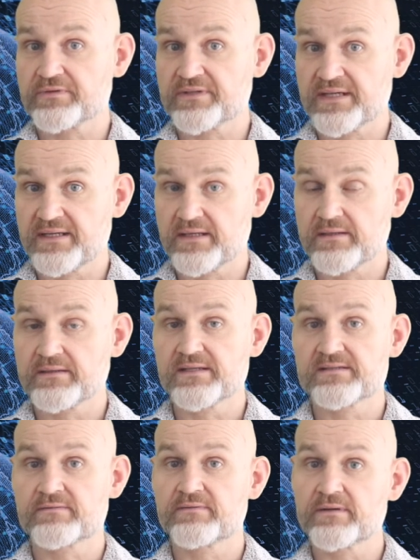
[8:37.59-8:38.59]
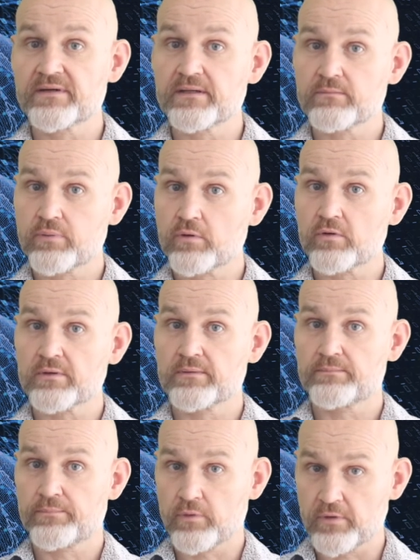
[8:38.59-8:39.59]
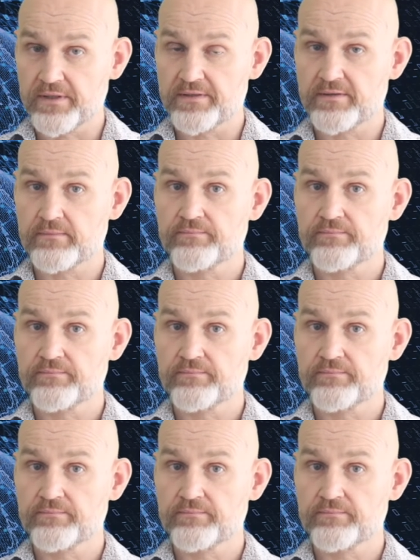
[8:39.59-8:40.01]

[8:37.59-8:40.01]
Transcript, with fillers: data is a very important point.